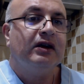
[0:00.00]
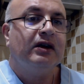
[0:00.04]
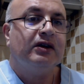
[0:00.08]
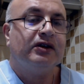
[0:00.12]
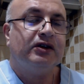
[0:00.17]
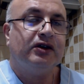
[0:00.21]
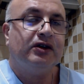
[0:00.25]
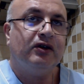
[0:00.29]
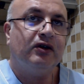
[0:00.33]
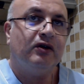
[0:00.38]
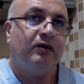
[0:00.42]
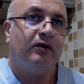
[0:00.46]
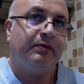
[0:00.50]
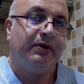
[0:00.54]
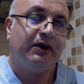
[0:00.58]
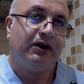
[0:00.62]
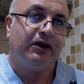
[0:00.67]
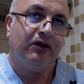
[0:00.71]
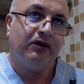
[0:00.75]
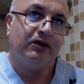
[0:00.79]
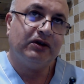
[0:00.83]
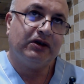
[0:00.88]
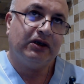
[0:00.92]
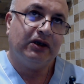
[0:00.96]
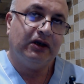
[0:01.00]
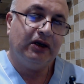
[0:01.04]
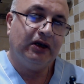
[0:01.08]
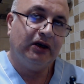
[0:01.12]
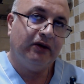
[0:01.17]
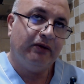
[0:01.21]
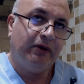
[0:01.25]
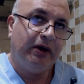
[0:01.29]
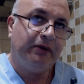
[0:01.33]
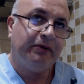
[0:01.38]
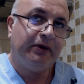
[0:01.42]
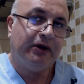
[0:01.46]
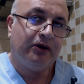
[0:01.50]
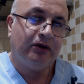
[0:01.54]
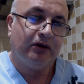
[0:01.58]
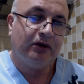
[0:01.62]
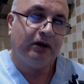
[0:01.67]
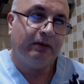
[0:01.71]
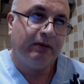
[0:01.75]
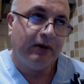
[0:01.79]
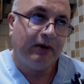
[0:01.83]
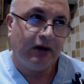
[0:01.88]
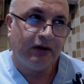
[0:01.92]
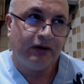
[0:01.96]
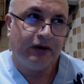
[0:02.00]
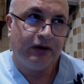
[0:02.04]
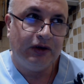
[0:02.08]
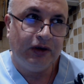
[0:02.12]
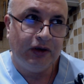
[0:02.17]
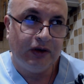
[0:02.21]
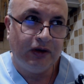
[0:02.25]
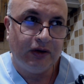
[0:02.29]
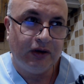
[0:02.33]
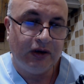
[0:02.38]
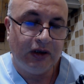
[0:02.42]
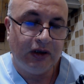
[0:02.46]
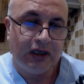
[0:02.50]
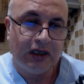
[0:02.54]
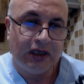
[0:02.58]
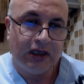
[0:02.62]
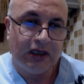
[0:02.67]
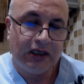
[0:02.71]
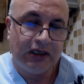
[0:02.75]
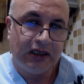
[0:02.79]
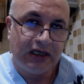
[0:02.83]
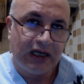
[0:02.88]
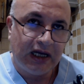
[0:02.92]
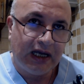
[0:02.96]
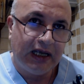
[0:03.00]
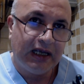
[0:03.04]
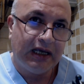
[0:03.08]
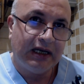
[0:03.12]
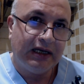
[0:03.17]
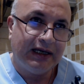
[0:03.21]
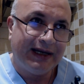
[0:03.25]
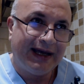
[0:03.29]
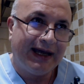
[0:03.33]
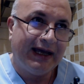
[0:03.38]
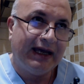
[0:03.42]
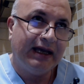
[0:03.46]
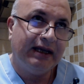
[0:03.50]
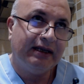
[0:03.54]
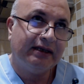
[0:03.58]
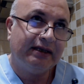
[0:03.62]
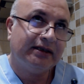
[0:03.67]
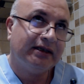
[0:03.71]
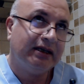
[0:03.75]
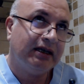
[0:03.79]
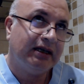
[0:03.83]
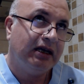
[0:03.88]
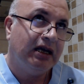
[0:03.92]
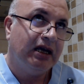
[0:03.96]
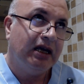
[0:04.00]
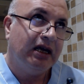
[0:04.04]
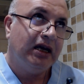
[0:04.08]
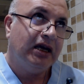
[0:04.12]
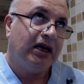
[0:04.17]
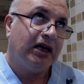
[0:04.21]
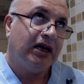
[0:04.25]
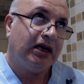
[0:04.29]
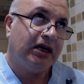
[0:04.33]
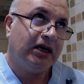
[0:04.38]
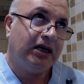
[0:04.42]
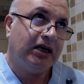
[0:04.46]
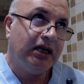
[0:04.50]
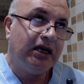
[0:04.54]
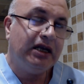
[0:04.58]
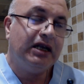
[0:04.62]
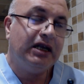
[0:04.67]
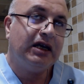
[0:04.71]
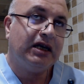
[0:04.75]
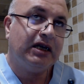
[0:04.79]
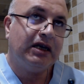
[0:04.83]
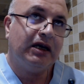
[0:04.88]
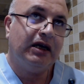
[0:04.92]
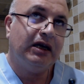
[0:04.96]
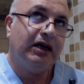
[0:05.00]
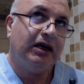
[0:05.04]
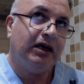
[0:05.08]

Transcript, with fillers: So because when we talk about NIA, NIA is a clinic